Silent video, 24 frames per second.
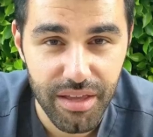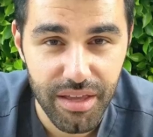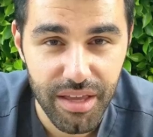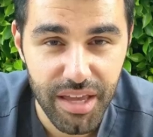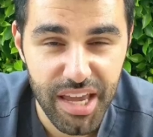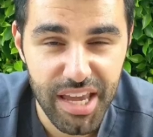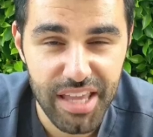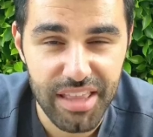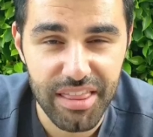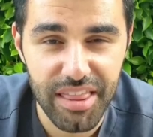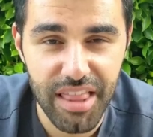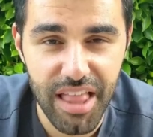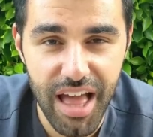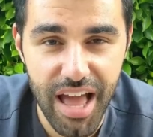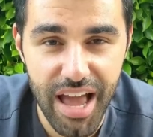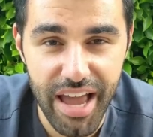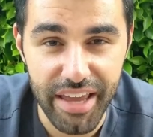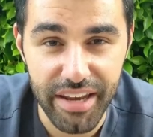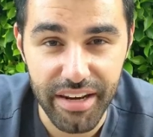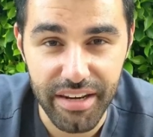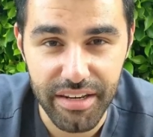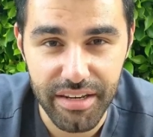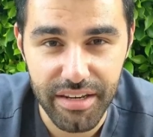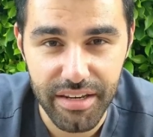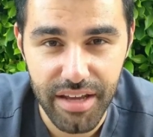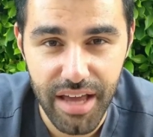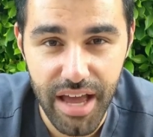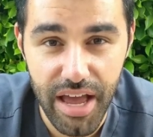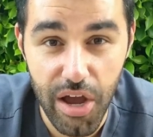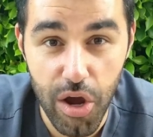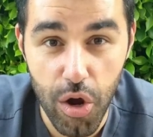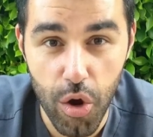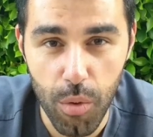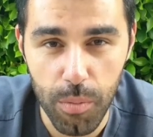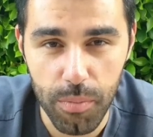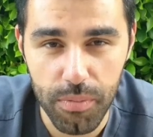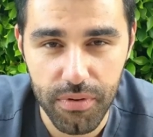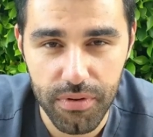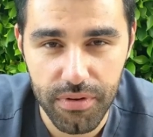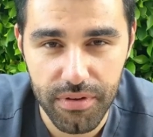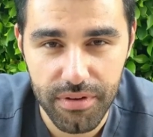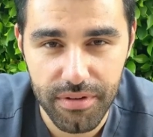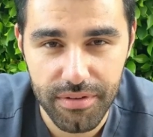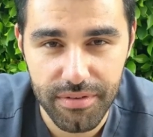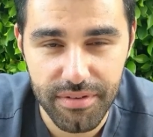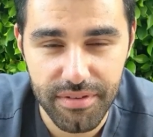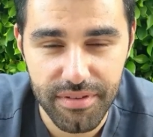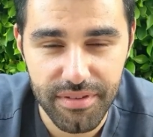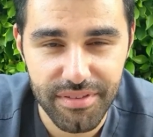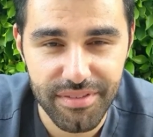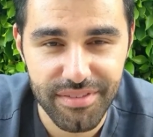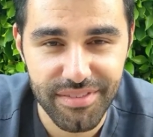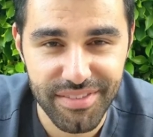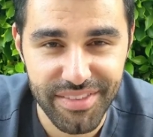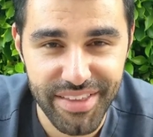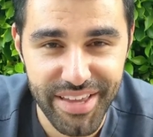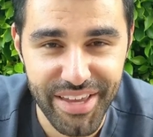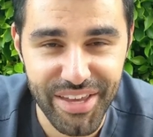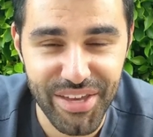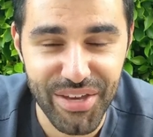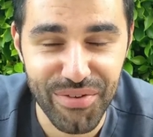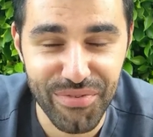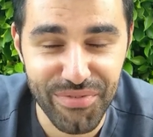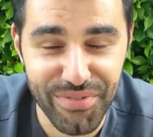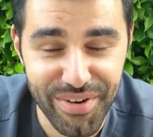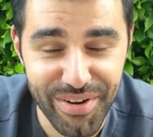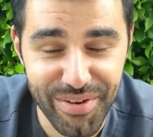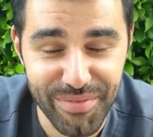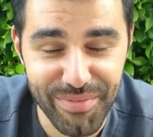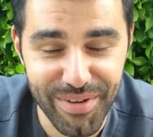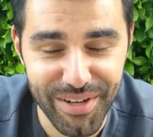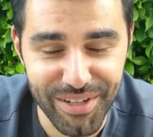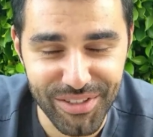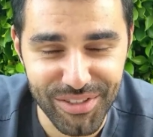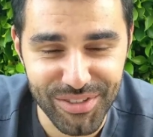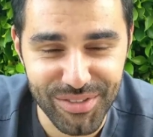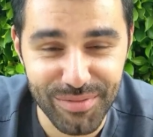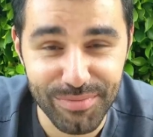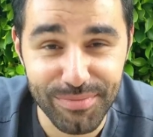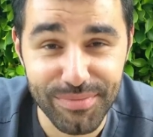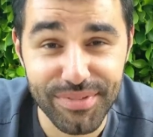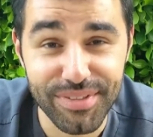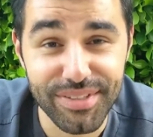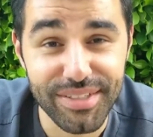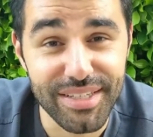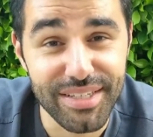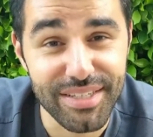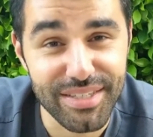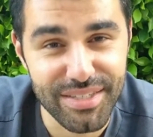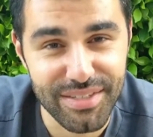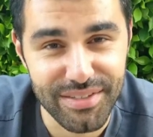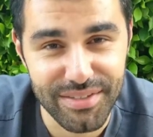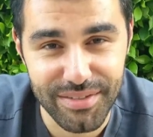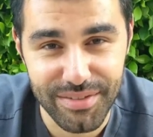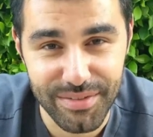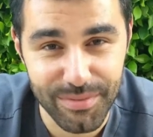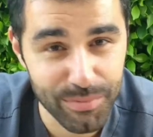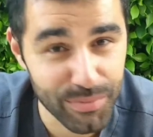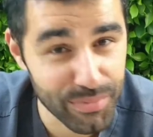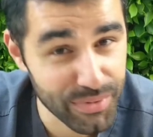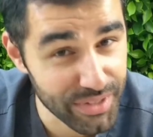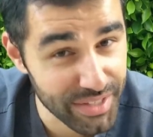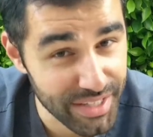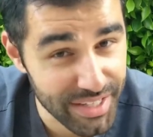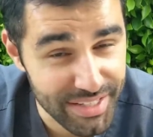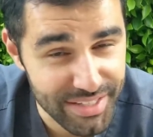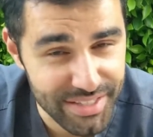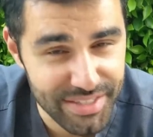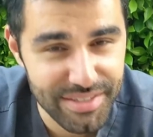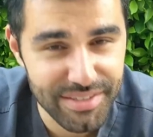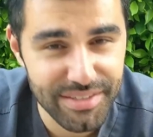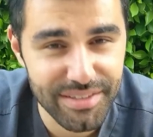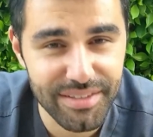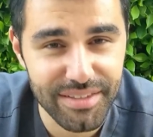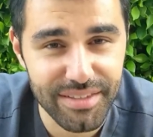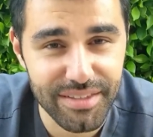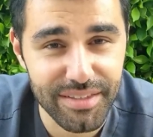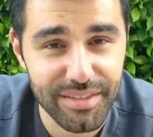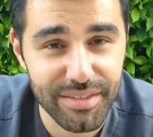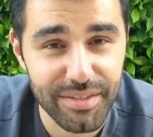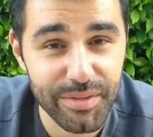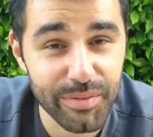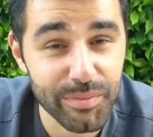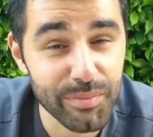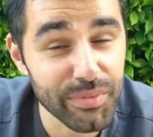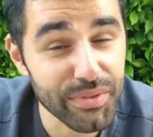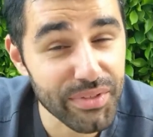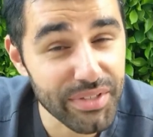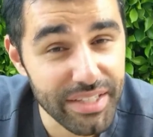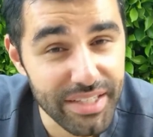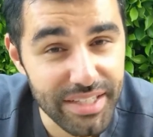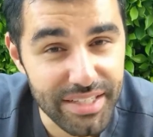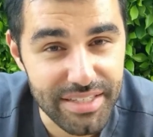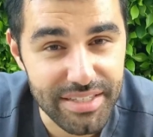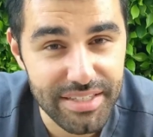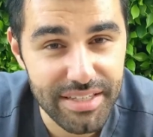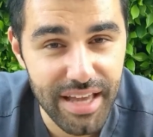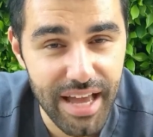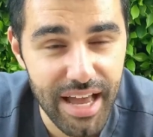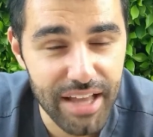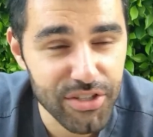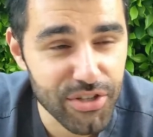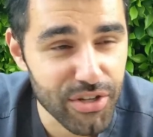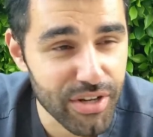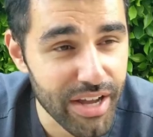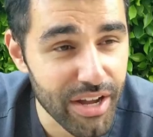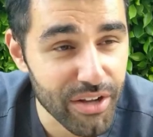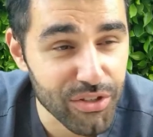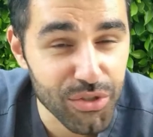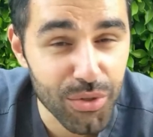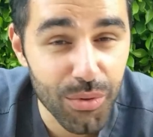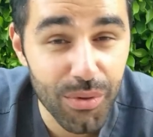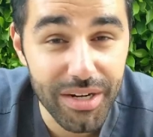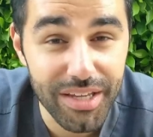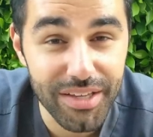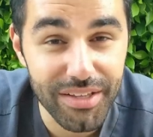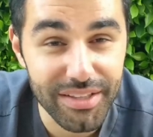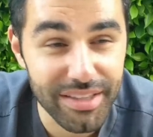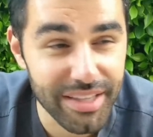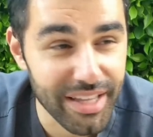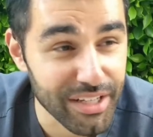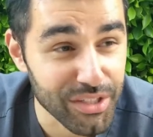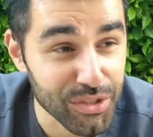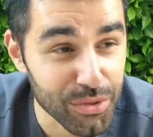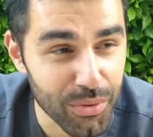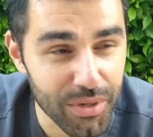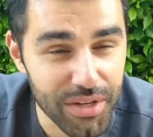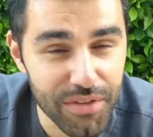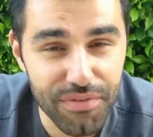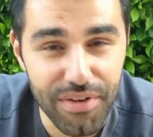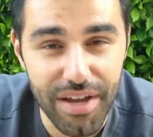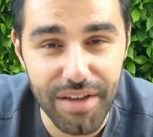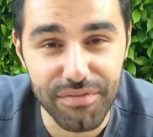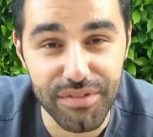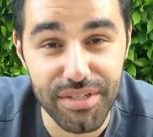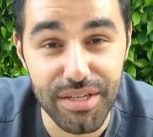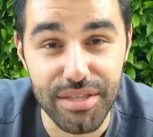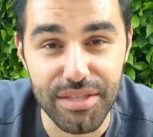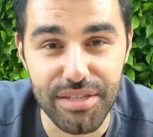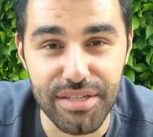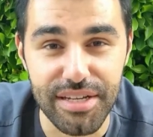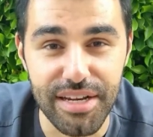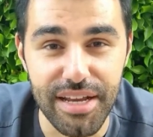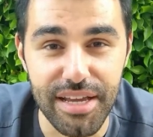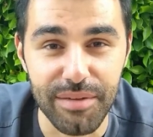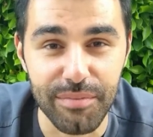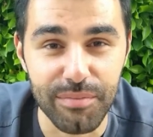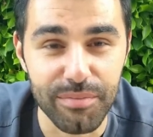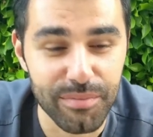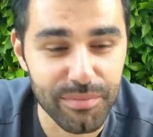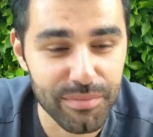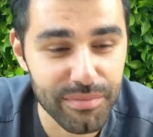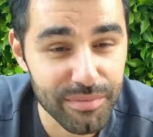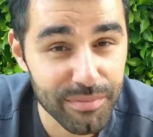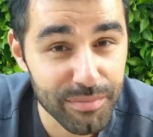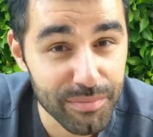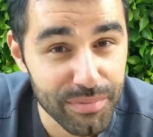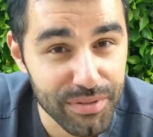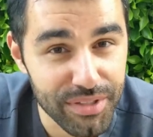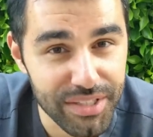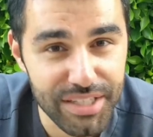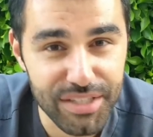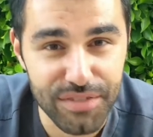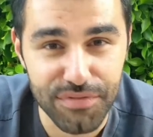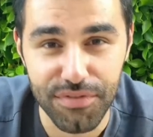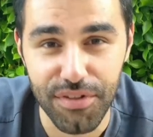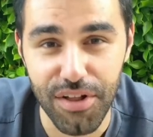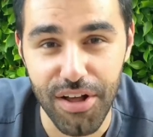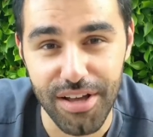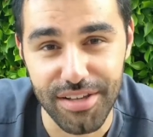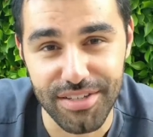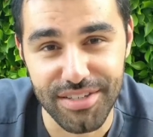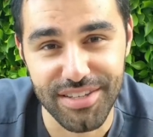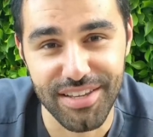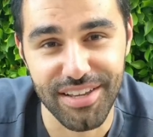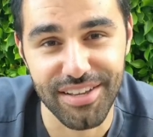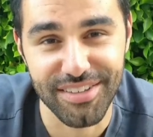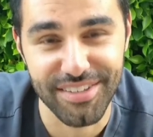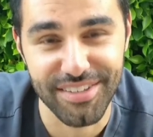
in line, I hope. Thank you very much. Please, please, please. I took out 25 teeth today. Please floss.